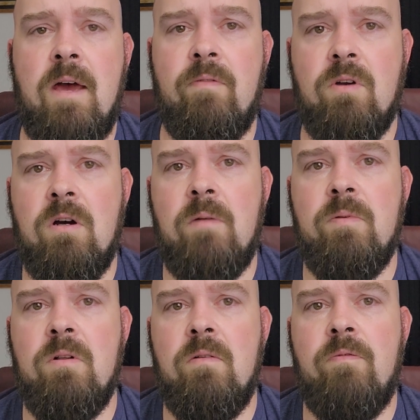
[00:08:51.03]
have a
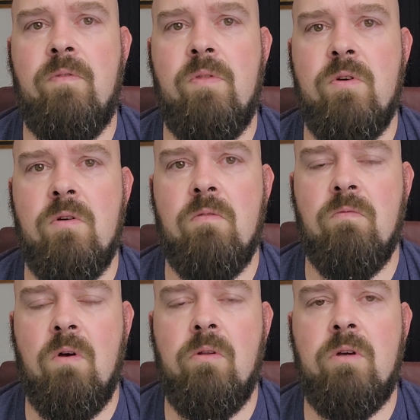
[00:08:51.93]
couple of their
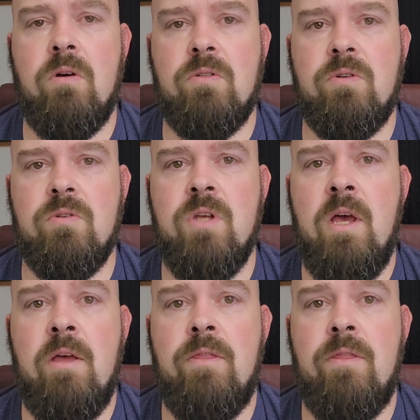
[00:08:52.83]
roller coasters